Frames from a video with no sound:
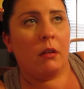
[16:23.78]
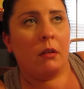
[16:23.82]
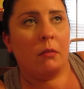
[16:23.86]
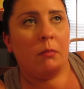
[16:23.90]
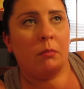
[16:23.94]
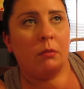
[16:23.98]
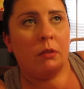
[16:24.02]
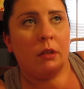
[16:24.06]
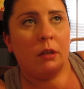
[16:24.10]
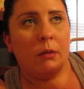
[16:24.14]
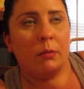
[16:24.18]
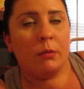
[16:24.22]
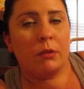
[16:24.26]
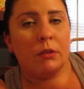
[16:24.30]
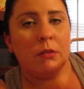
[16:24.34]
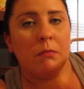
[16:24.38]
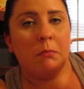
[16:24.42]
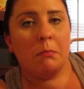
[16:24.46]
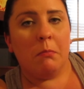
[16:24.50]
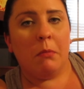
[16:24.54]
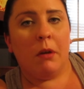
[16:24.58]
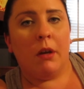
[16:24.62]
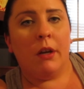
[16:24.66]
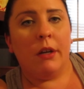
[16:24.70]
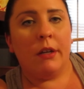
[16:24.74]
uh, there was
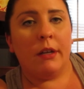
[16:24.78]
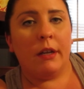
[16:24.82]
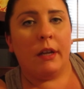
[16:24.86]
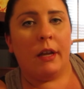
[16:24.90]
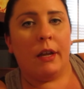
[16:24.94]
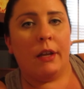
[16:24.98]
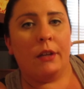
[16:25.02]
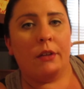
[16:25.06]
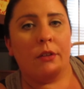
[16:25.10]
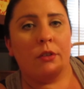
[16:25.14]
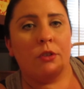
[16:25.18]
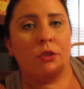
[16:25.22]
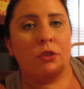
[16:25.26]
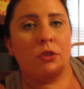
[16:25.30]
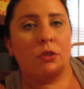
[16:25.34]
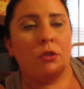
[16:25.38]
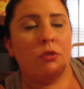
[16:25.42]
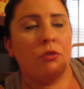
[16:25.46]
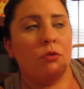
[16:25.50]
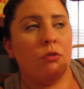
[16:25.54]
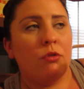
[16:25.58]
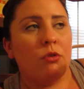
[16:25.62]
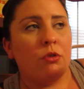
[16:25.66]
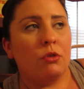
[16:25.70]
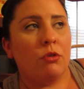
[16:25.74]
mud
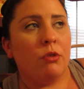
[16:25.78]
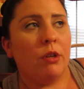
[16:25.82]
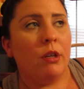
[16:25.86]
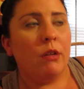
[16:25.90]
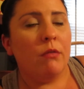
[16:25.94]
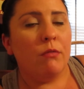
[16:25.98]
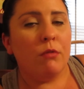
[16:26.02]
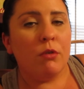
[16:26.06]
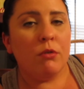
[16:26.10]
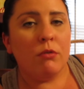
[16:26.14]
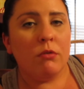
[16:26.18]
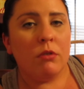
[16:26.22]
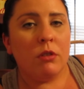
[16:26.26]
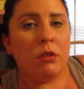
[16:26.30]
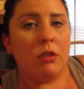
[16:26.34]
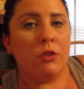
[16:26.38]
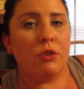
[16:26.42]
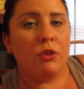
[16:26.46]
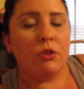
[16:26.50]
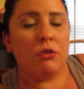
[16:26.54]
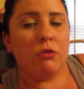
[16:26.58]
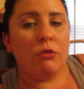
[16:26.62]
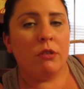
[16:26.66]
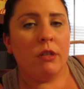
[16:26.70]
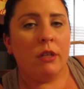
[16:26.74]
and tree roots
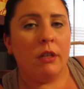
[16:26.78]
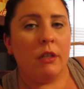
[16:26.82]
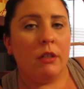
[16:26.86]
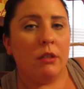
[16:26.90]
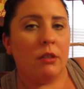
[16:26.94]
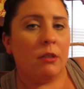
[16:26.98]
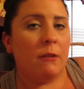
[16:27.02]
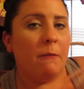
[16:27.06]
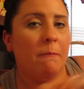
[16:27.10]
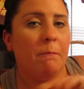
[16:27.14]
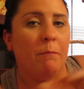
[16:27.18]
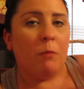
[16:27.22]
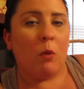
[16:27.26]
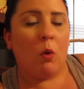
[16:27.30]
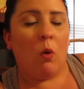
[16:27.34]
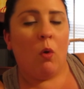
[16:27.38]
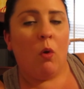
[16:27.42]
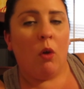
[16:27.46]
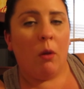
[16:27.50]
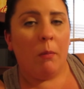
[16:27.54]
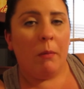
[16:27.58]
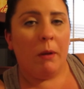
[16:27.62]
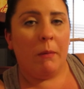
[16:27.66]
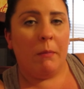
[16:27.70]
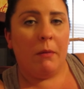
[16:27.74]
and trees
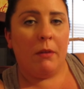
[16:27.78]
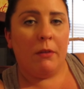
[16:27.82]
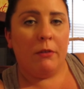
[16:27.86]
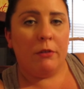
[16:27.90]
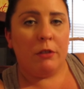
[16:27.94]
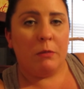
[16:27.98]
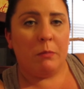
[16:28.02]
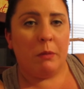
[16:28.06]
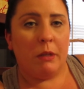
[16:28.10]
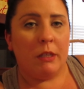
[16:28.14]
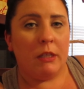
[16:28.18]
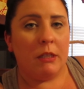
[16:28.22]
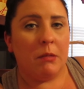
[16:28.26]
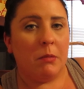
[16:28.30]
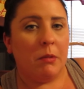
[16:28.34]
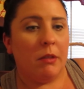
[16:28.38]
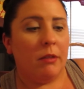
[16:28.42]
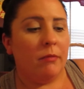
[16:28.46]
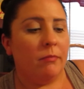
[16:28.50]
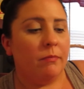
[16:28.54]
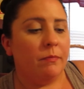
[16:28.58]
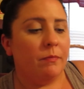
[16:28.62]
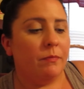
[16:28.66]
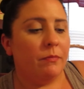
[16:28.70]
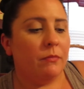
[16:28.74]
all in my mother's
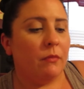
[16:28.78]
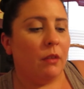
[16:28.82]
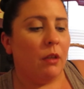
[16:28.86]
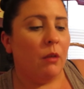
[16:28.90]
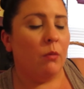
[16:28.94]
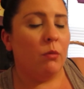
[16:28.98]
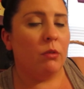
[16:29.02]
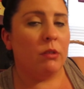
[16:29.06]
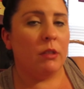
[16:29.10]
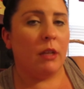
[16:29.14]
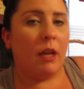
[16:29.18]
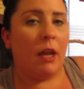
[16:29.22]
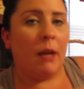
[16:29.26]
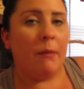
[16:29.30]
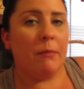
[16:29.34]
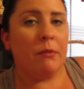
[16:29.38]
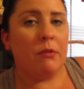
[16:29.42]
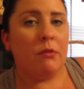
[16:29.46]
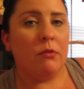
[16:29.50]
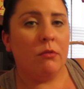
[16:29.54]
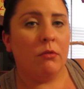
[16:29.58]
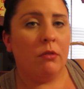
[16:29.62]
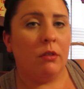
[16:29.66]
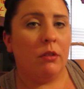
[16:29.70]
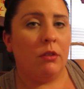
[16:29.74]
basement. It was
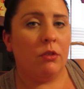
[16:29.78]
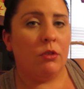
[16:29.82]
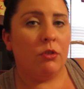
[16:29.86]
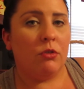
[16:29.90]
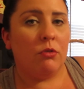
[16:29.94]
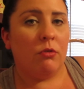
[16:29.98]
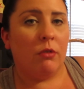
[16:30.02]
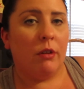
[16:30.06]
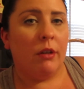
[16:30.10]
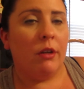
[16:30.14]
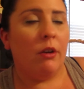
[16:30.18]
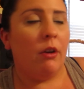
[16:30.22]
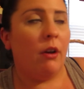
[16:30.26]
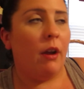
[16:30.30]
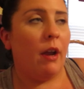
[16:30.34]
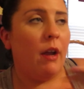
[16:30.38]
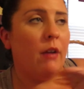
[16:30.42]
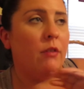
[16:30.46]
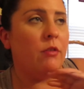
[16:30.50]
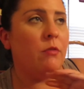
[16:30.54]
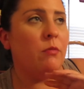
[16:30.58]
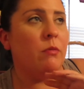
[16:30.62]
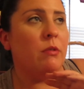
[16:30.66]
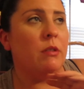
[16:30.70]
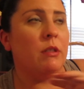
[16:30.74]
absolutely destroyed. Her
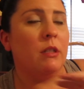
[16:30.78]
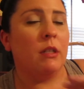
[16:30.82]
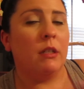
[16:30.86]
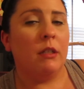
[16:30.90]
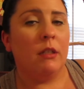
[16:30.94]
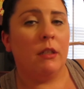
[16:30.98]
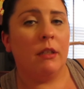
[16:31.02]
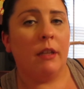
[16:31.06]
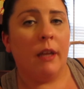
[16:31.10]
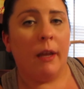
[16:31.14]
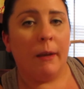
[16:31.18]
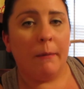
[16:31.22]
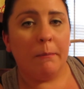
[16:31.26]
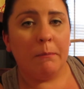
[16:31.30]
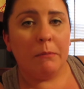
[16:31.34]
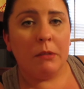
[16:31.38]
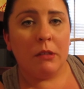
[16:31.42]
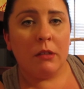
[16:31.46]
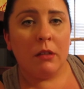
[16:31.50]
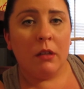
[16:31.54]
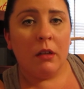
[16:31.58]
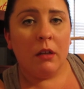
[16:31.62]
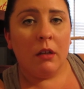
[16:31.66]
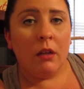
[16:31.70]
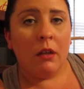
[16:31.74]
house was condemned
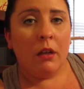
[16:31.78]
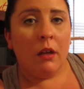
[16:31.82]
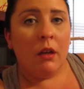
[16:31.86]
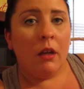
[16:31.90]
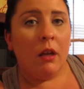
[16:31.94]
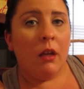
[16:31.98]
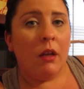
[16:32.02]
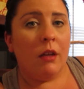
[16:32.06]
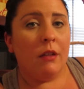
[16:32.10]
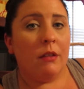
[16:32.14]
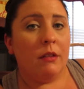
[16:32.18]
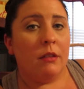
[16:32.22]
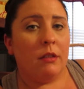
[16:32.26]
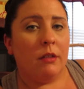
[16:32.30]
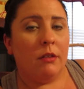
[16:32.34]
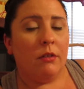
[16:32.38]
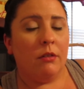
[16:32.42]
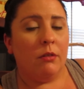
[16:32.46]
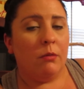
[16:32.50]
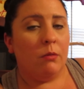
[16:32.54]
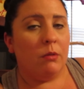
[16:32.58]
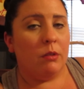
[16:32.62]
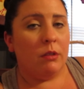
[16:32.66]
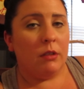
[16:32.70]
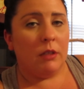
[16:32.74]

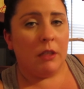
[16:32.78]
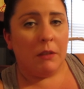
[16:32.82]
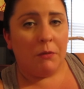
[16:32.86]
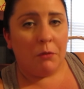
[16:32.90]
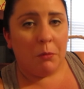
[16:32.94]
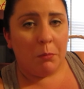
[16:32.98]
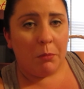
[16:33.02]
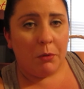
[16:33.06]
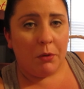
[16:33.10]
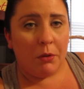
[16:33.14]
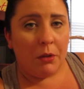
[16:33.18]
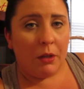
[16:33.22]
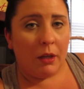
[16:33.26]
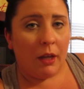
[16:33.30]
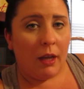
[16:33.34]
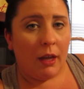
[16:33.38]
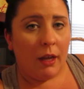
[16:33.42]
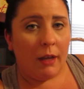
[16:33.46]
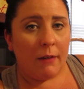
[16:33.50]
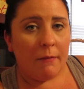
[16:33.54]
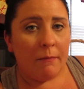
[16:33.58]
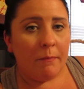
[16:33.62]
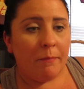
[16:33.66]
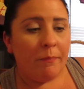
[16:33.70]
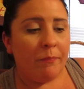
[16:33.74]
until it was livable
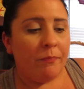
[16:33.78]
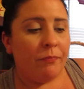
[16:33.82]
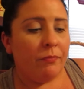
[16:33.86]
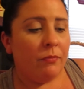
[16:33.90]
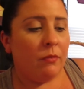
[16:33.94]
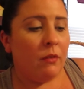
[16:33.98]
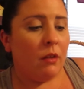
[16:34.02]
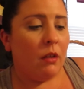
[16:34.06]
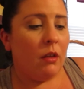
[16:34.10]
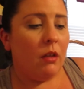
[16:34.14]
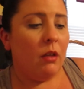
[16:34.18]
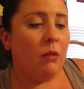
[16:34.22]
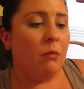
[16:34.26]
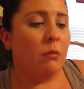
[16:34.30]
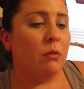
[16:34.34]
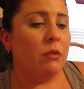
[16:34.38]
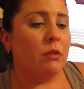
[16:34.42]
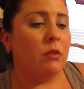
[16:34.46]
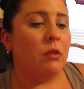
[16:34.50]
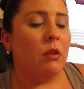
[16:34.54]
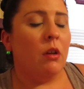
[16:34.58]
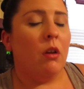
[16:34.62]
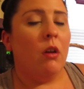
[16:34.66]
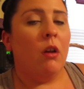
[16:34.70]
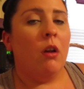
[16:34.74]
again. It
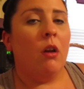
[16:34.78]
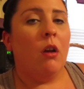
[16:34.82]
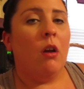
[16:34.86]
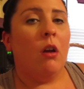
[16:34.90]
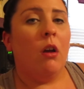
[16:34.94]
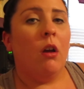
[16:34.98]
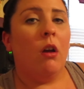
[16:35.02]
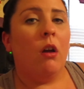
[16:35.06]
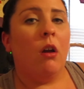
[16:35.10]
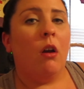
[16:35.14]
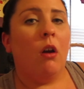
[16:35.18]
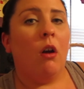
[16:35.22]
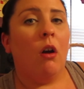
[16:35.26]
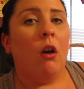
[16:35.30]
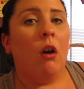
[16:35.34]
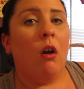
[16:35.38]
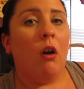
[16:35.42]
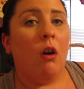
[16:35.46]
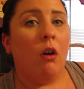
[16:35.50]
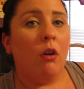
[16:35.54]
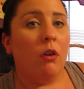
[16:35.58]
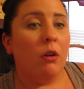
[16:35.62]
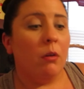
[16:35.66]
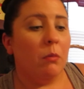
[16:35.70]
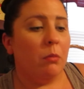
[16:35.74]
was
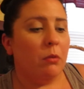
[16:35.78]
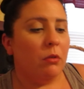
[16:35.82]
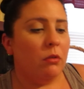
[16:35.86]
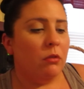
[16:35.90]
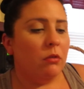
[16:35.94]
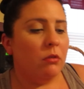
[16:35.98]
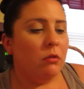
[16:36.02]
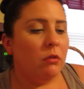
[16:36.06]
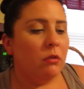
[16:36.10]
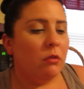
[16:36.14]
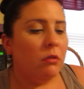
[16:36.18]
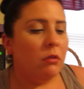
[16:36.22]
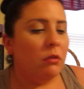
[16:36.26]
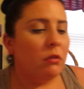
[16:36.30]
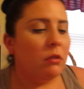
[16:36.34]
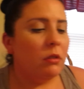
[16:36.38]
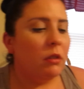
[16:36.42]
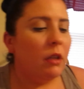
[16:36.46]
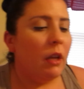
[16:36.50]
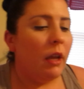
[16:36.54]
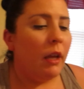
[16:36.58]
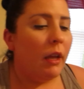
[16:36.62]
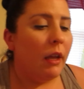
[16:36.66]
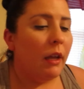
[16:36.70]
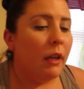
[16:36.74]
horrible.
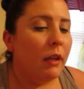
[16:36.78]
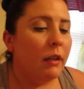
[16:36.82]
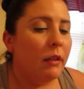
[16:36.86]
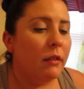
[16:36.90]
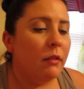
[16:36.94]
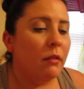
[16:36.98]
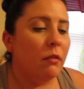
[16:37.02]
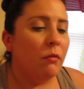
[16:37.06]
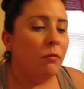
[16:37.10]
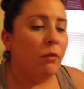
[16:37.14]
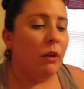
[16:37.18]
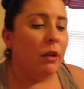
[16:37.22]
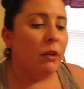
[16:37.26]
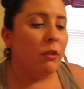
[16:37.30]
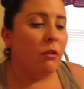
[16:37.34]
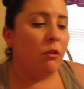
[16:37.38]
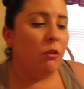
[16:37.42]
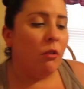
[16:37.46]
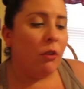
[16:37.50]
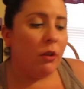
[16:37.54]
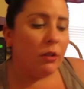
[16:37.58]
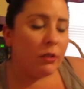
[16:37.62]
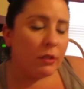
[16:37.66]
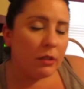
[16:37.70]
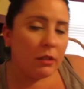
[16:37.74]
And Red
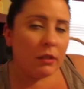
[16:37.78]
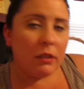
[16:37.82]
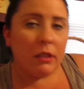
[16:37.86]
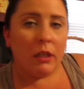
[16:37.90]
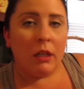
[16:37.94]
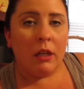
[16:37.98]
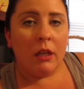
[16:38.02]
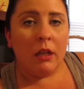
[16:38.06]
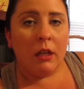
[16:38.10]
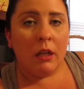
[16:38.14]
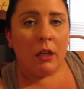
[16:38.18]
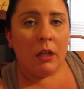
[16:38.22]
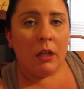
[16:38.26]
Cross